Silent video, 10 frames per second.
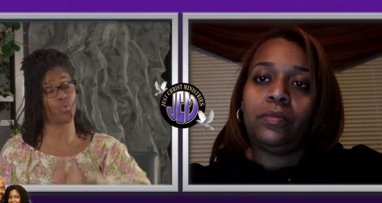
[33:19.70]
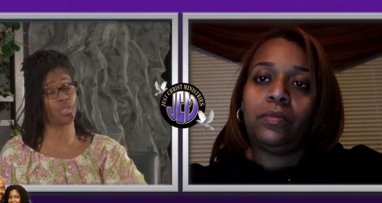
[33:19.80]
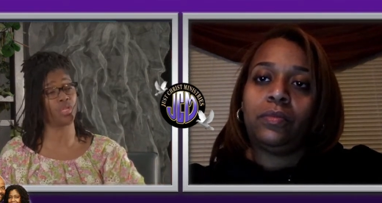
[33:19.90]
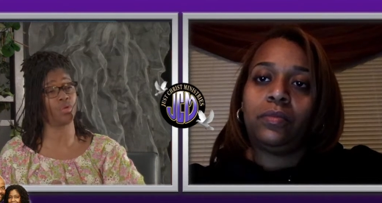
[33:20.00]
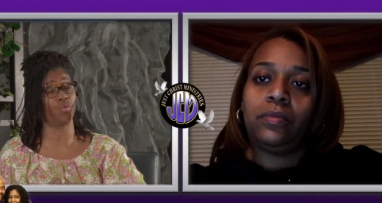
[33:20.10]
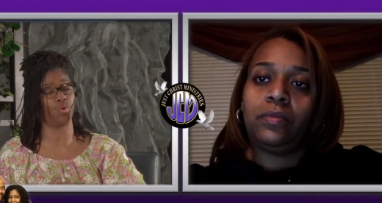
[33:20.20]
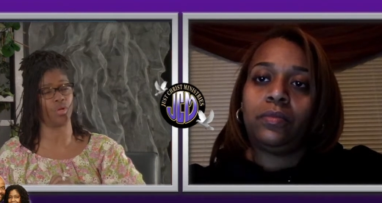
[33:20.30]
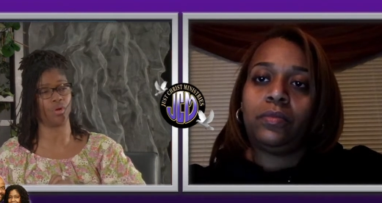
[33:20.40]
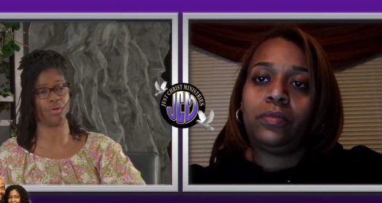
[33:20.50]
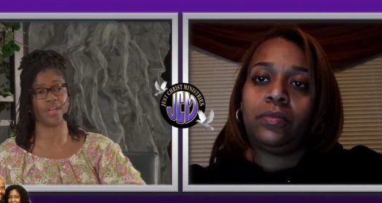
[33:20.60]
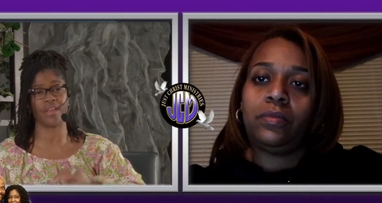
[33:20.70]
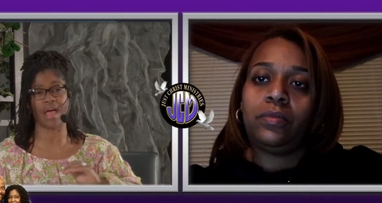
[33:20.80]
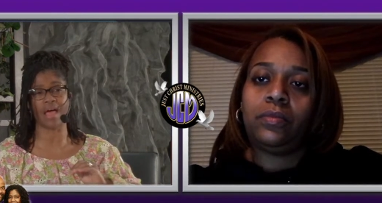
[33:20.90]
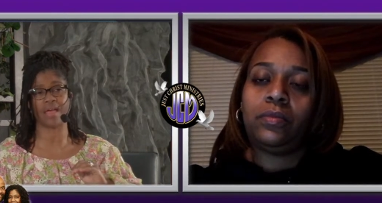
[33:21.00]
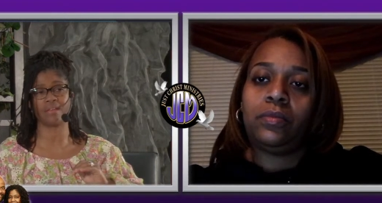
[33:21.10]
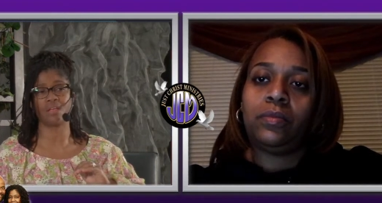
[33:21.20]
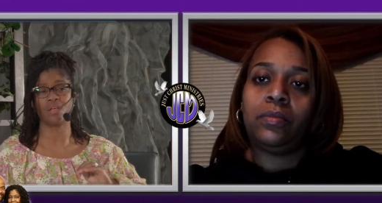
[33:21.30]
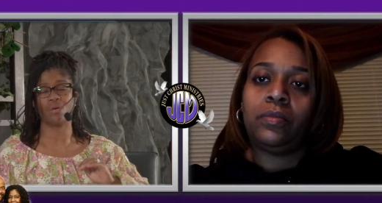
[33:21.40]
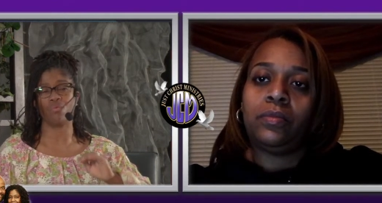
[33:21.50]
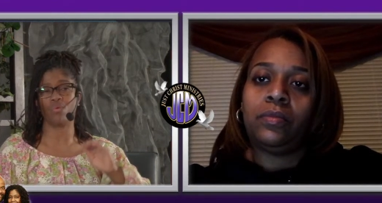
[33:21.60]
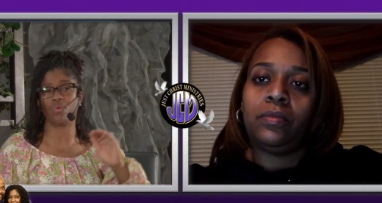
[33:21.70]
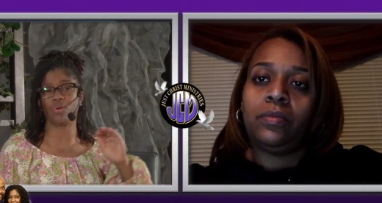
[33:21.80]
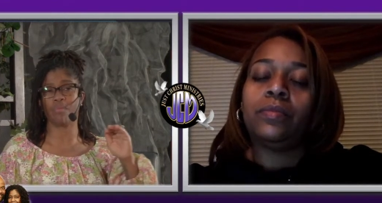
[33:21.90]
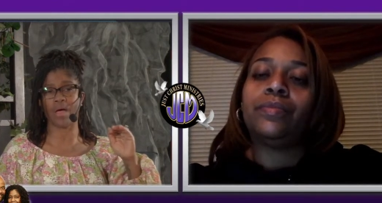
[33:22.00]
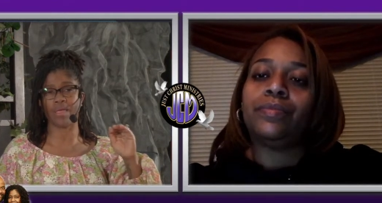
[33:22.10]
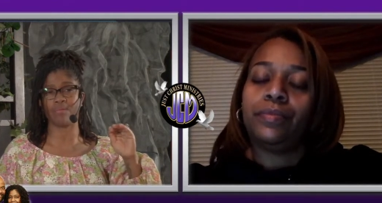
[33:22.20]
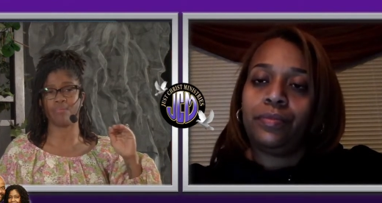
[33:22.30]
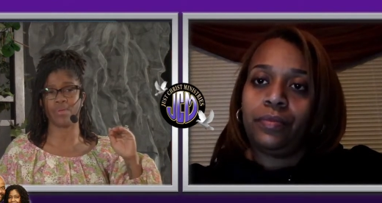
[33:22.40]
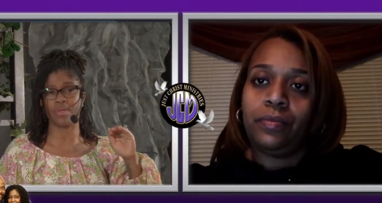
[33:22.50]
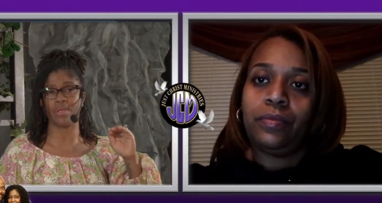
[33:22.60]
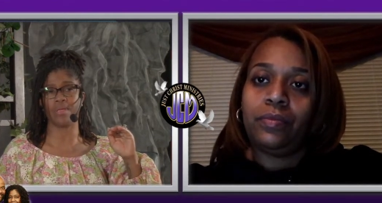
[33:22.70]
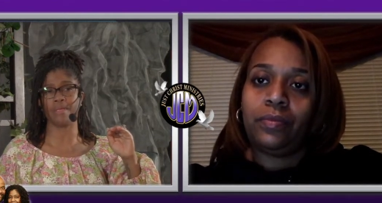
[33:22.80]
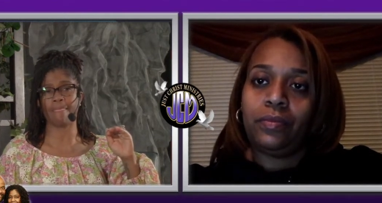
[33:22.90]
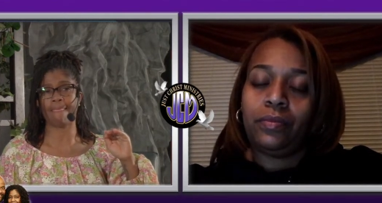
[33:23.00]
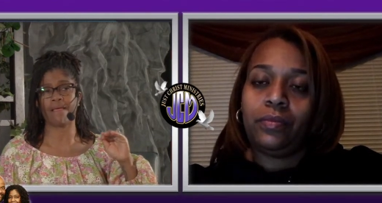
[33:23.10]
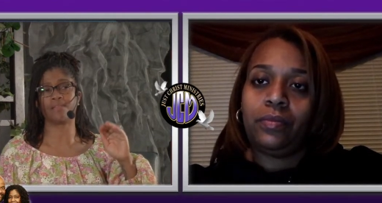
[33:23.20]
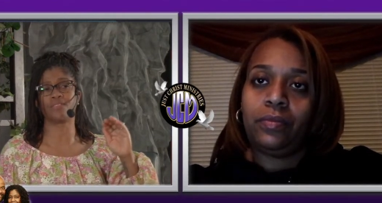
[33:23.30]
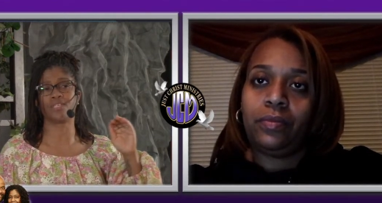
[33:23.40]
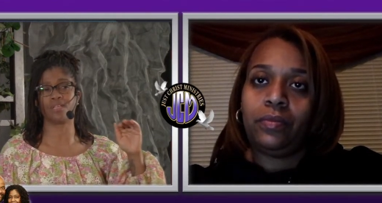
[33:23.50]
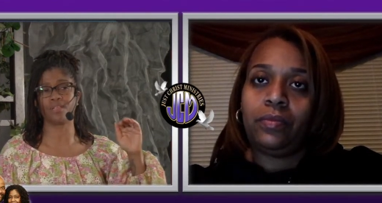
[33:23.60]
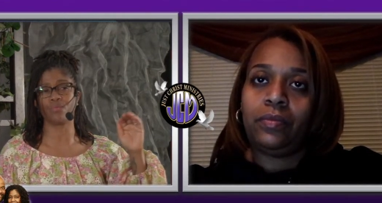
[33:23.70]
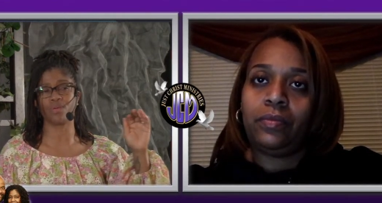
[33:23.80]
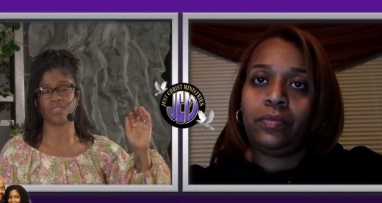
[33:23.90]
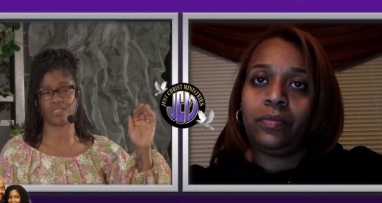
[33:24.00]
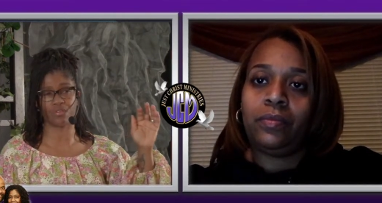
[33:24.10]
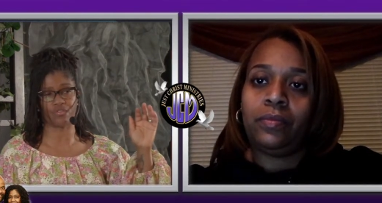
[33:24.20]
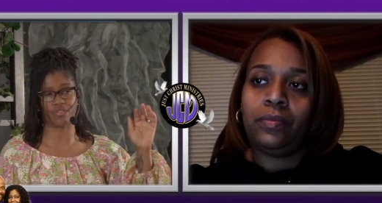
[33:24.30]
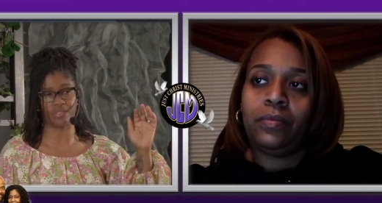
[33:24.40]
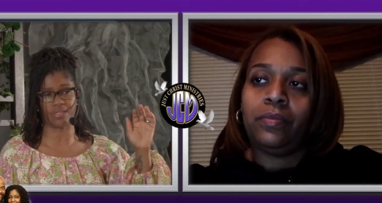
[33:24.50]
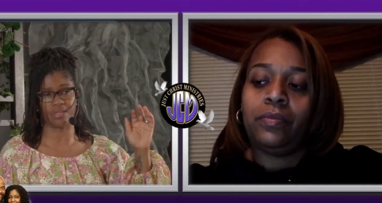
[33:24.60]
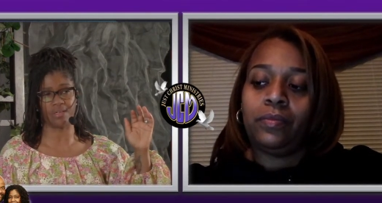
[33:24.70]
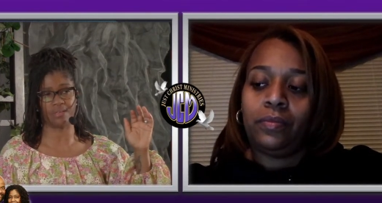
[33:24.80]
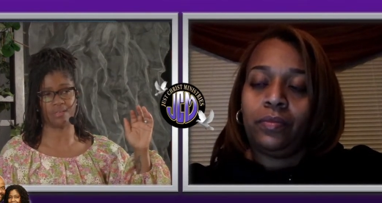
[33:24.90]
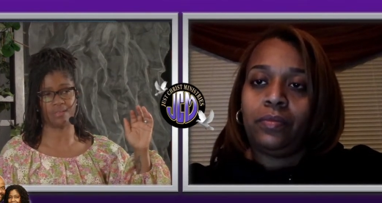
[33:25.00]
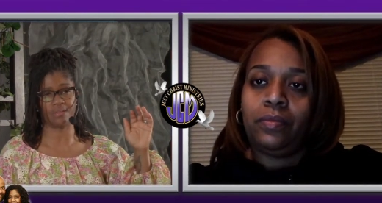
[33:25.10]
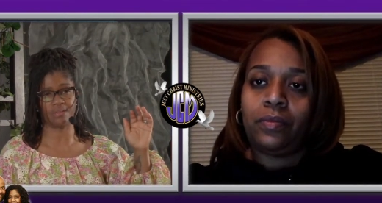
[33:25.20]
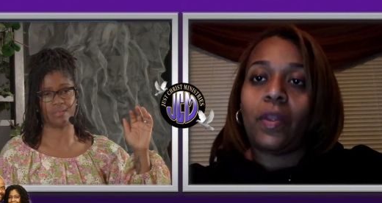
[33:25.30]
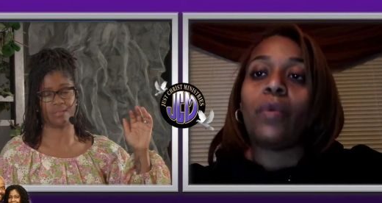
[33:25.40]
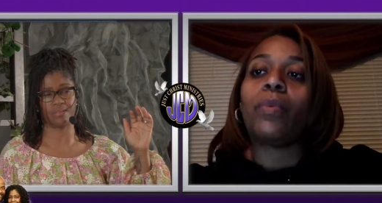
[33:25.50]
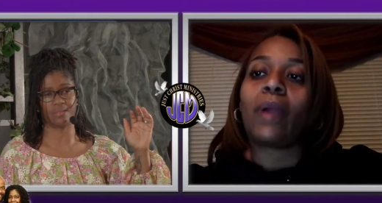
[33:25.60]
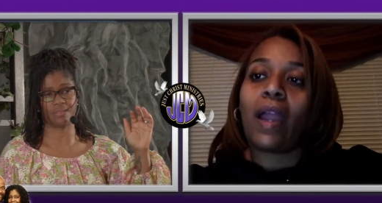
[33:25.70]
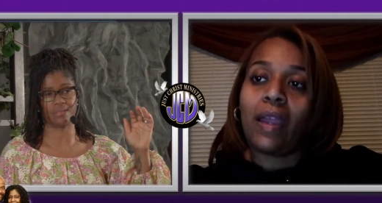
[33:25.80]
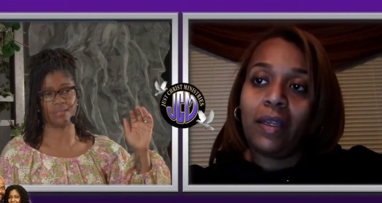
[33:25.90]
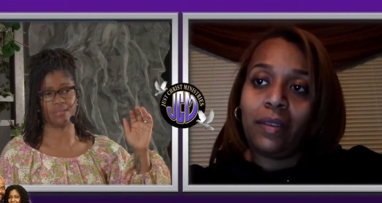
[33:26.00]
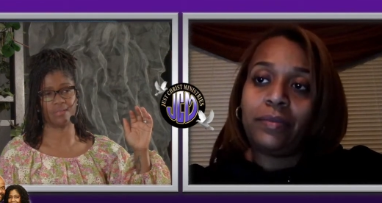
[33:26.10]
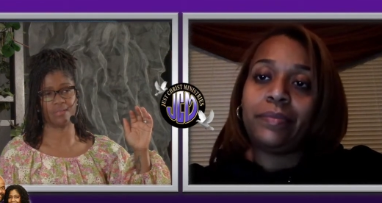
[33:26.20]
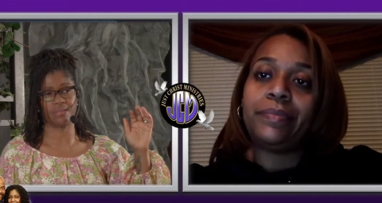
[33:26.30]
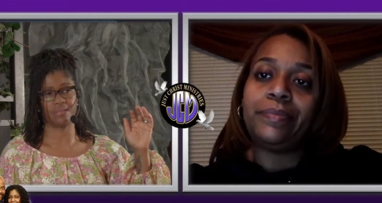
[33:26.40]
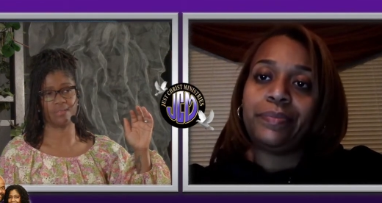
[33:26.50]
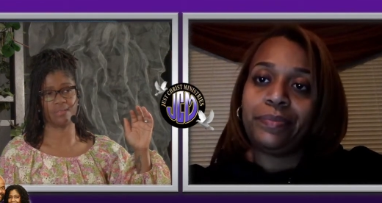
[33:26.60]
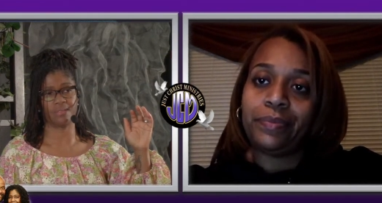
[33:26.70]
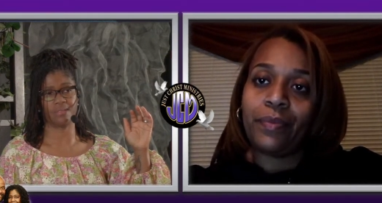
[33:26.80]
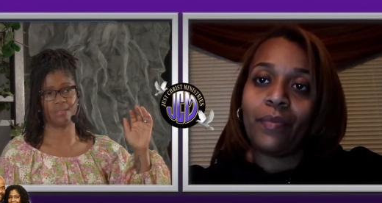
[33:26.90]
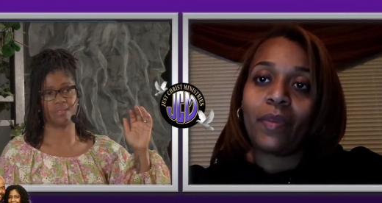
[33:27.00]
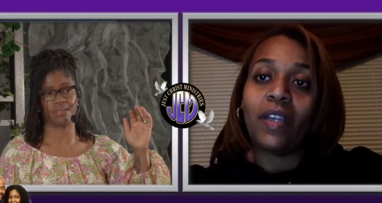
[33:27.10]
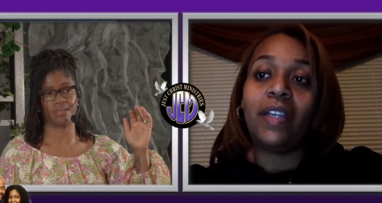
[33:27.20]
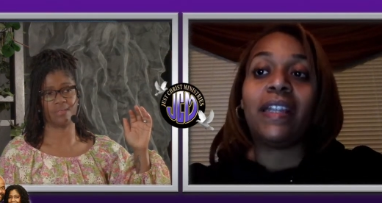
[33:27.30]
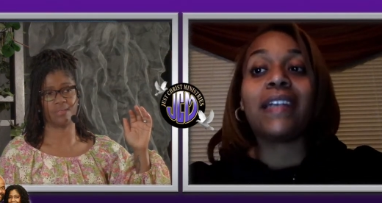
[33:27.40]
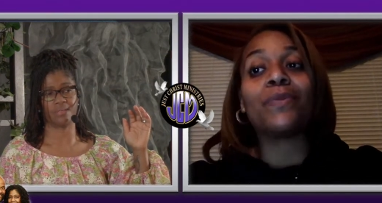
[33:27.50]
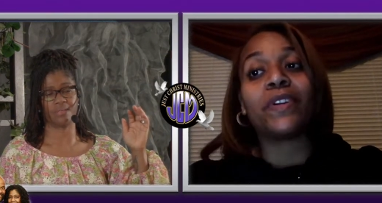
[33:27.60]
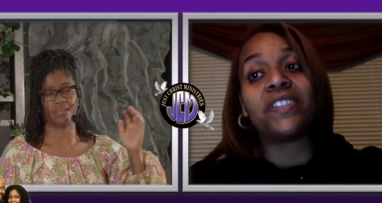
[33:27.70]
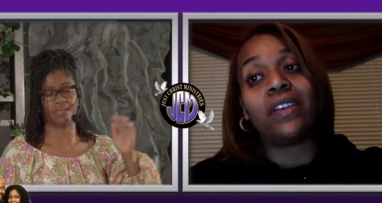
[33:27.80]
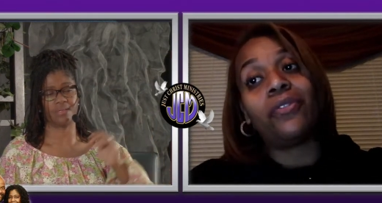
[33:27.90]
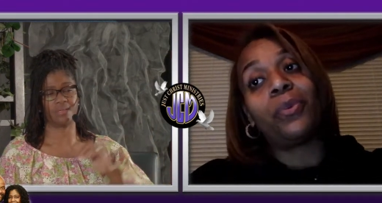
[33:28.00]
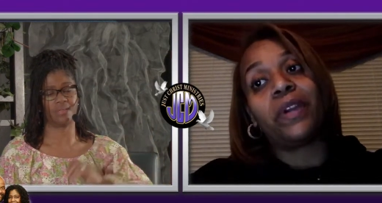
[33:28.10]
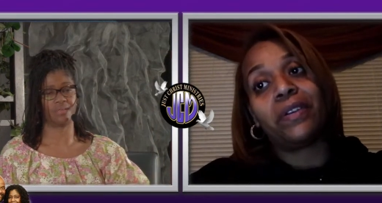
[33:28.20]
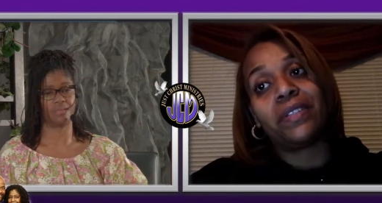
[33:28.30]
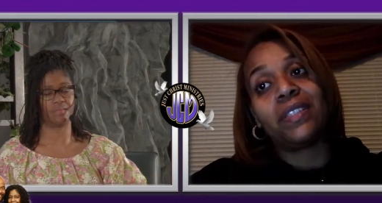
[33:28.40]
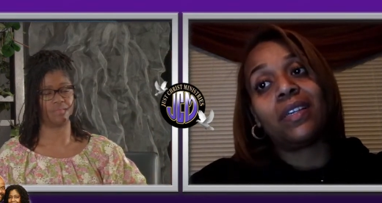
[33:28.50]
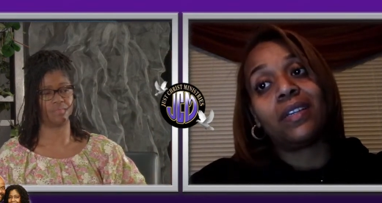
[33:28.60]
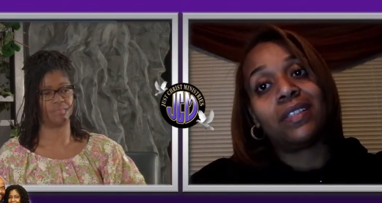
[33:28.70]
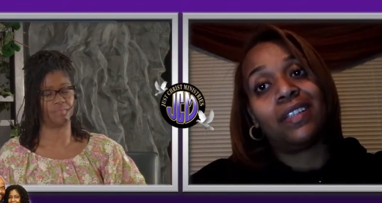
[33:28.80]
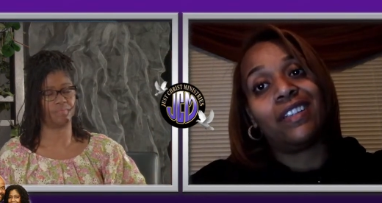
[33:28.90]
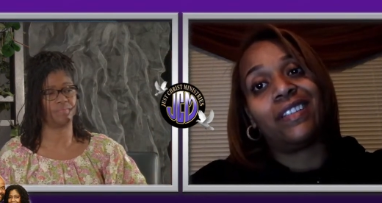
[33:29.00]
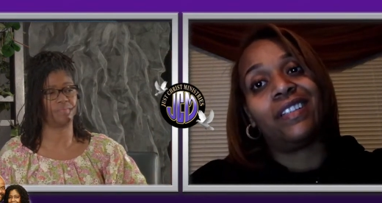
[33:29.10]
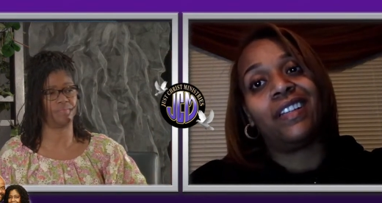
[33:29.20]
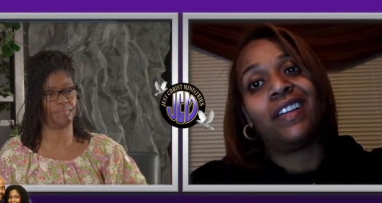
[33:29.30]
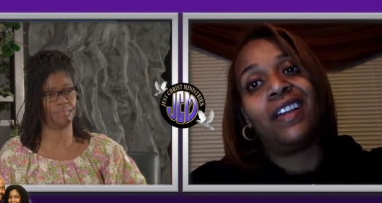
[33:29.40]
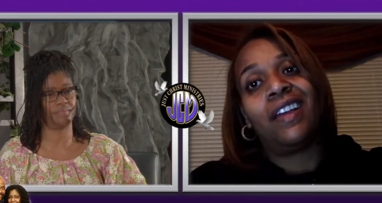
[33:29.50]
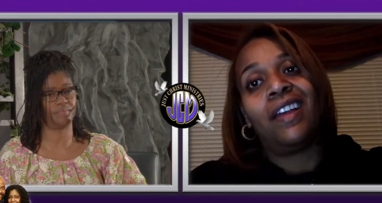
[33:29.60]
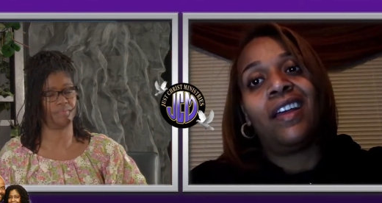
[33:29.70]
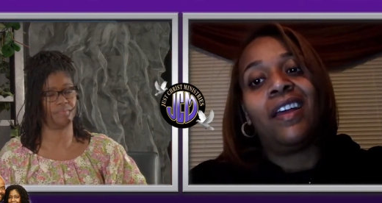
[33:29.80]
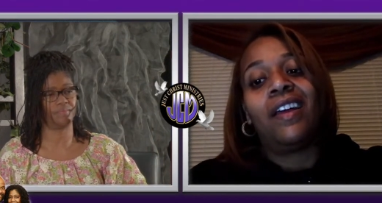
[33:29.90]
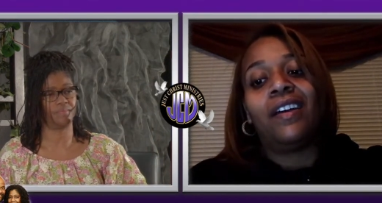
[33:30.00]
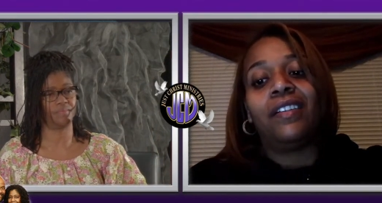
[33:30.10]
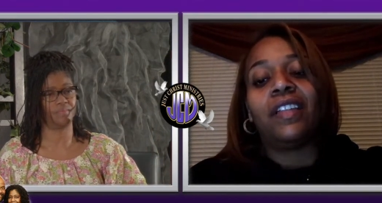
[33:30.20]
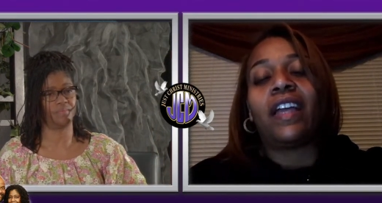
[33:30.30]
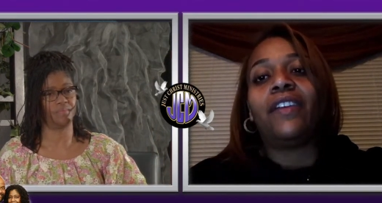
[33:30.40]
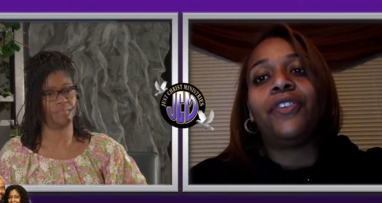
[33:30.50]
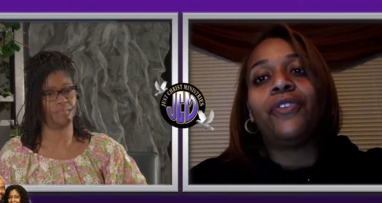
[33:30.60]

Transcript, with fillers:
Speaker 1: really going on and not what we might be dealing with surfacely.
Speaker 2: Right. And that's where self awareness kicks in. Mm-hmm. Like